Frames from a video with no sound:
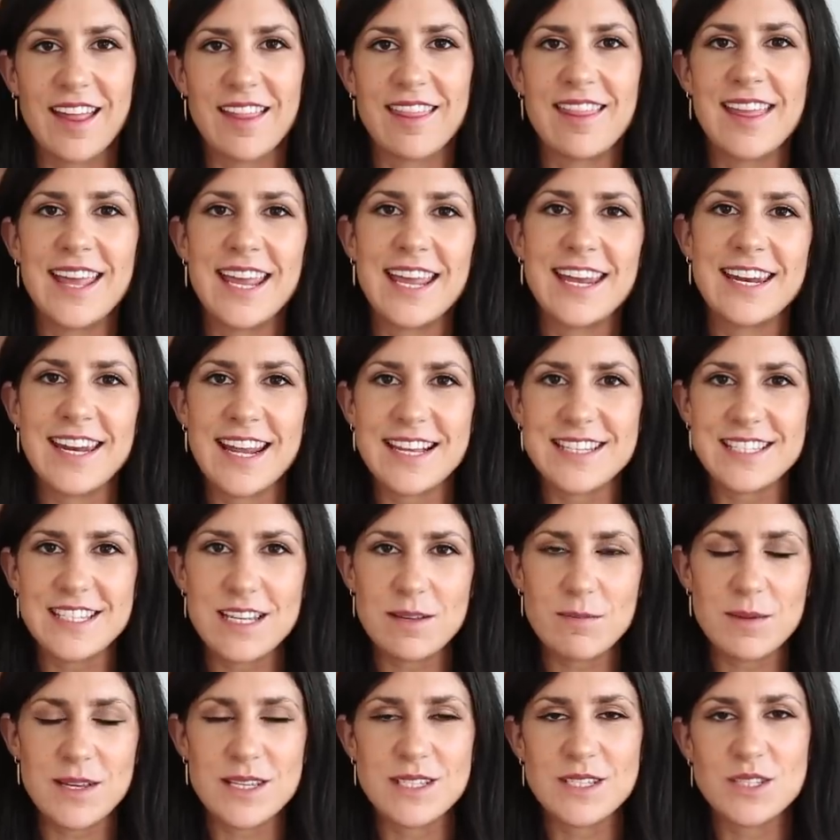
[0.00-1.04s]
The next
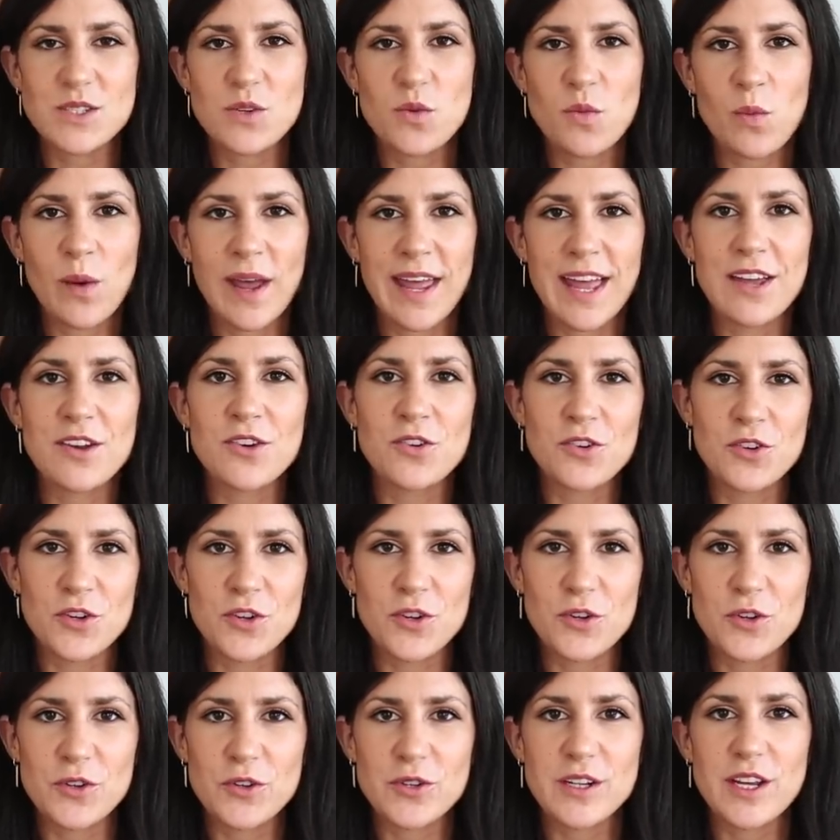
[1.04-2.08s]
tip is to wear
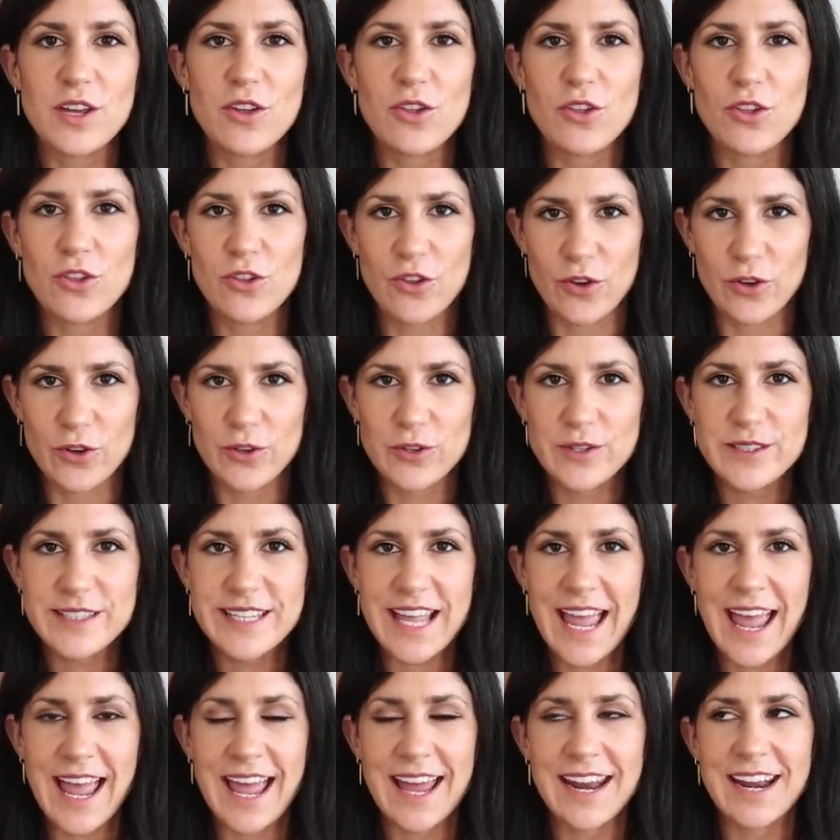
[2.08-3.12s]
nude
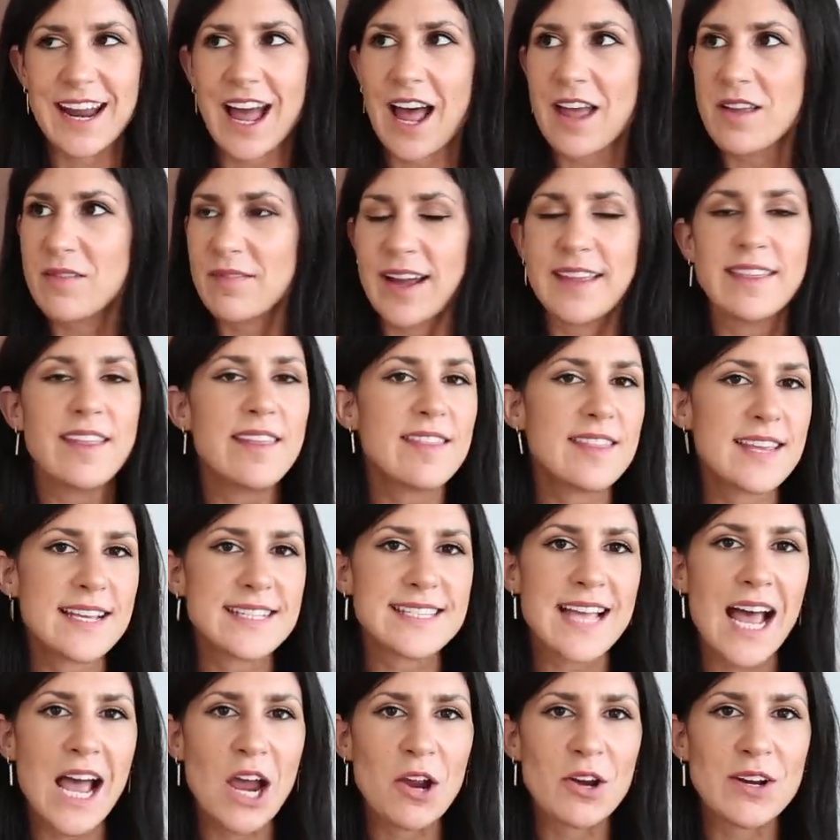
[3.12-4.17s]
shoes, and I find that
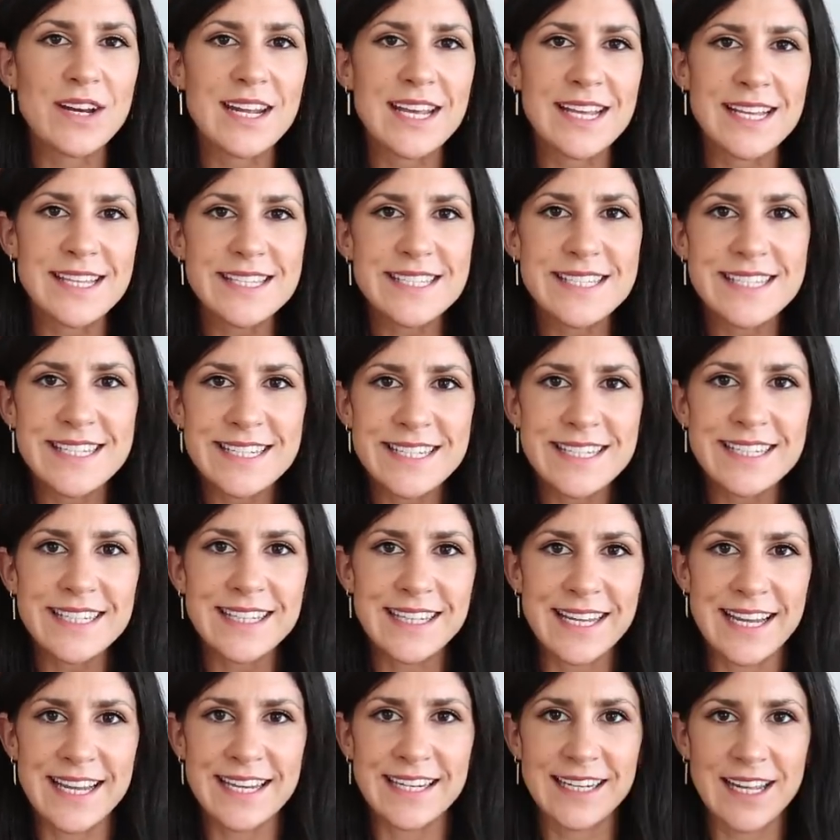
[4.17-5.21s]
these are an instant
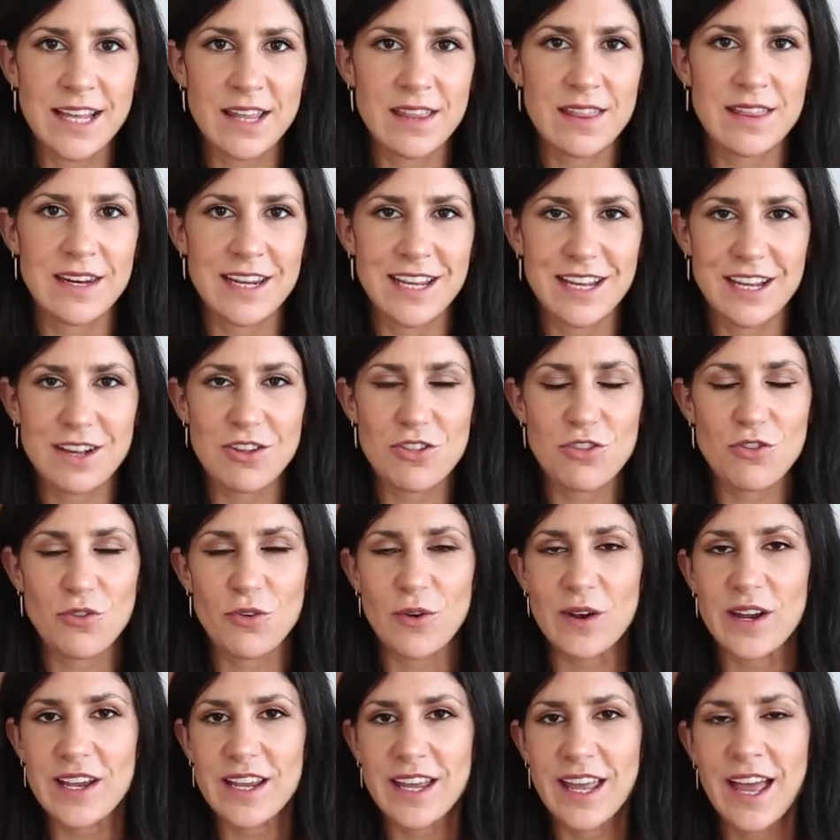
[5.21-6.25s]
leg lengthening
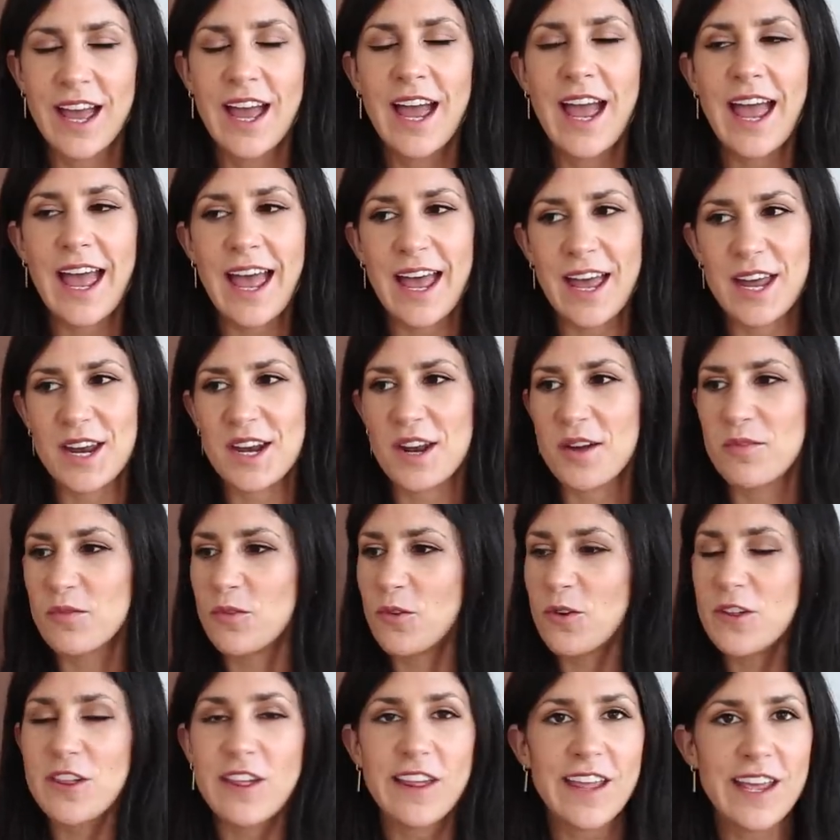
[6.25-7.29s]
trick. And
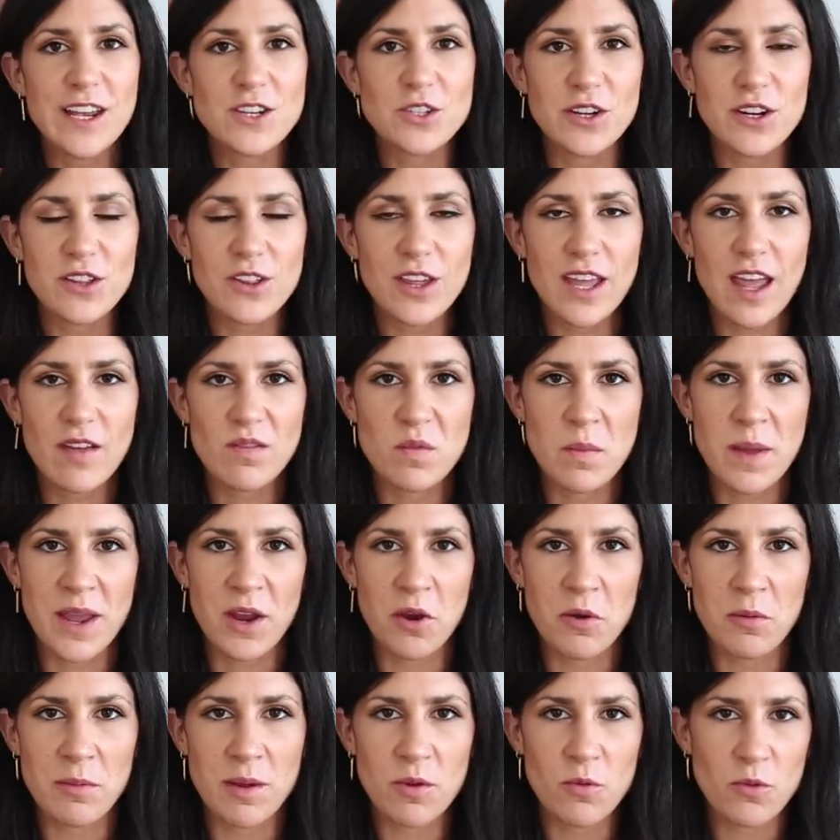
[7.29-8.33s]
unfortunately, I don't actually have a
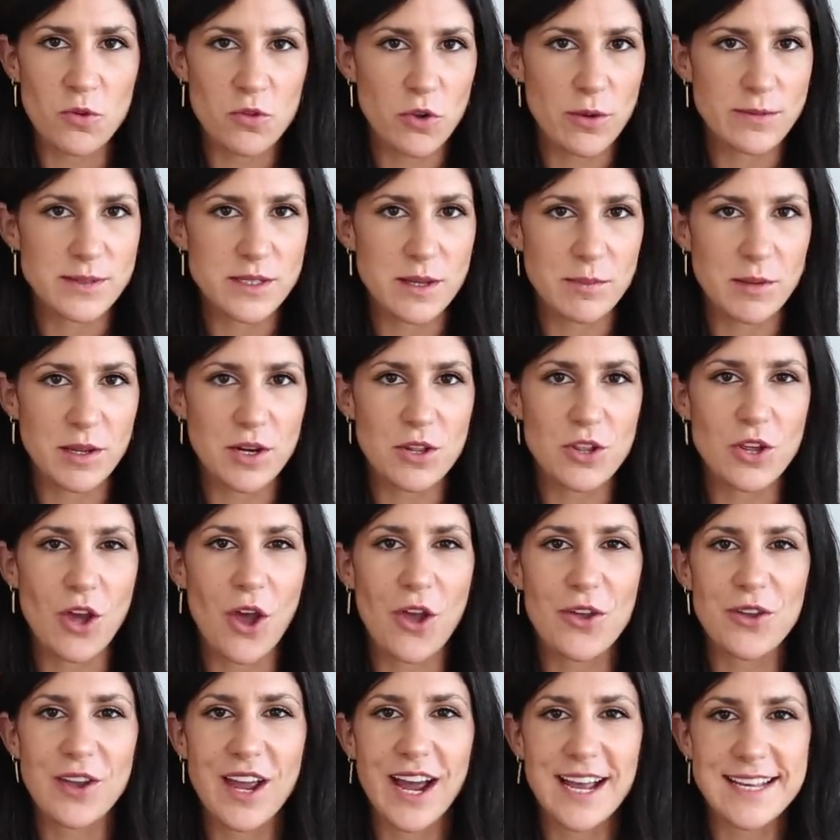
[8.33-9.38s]
pair in my wardrobe, so I'm going to
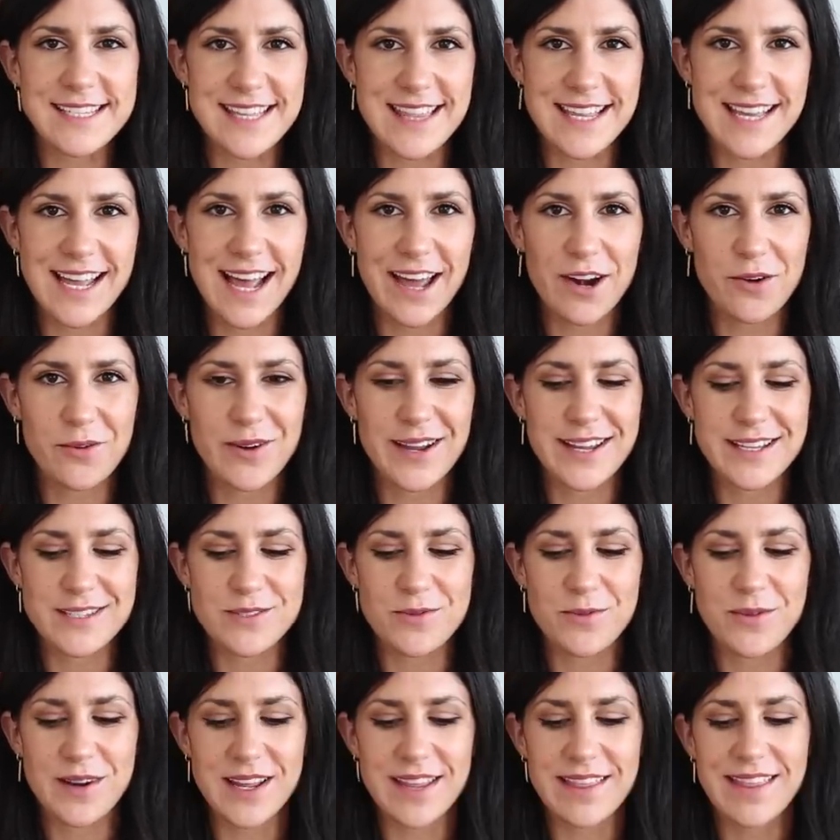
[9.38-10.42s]
show you guys in the
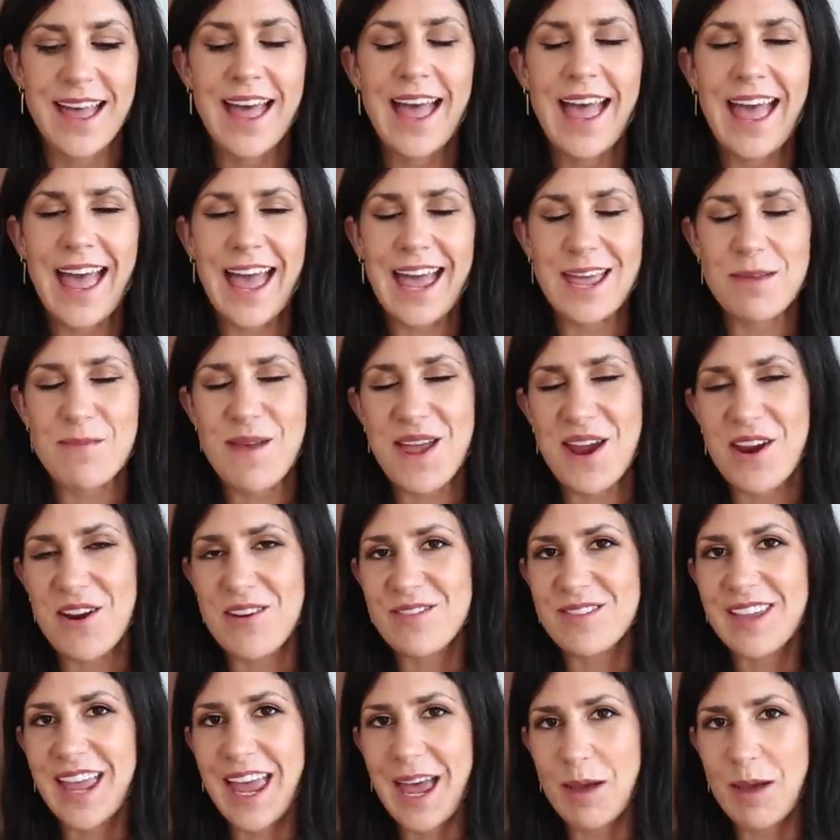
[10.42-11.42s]
cutaways with a pair of